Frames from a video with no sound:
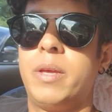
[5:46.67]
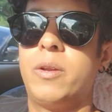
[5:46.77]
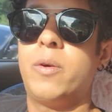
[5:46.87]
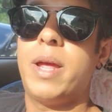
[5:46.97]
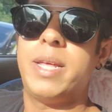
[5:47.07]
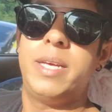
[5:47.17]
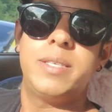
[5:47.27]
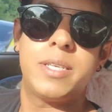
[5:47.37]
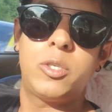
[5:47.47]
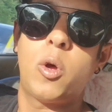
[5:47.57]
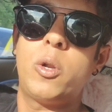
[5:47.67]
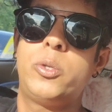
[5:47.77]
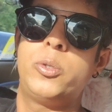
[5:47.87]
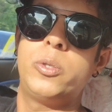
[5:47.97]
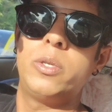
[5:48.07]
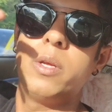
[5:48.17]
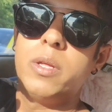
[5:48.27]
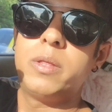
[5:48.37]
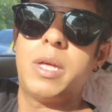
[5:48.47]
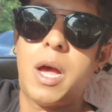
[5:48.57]
You know, and he's a tall dude.
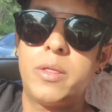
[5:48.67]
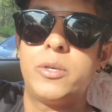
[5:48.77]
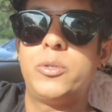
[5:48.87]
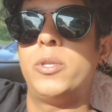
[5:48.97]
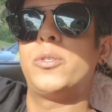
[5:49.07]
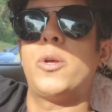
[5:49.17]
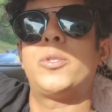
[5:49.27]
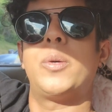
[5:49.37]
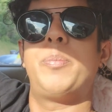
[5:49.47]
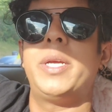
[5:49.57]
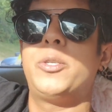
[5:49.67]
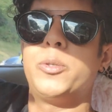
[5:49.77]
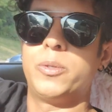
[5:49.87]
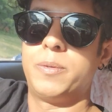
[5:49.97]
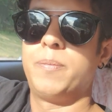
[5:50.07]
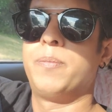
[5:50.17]
The other dude is also a big dude.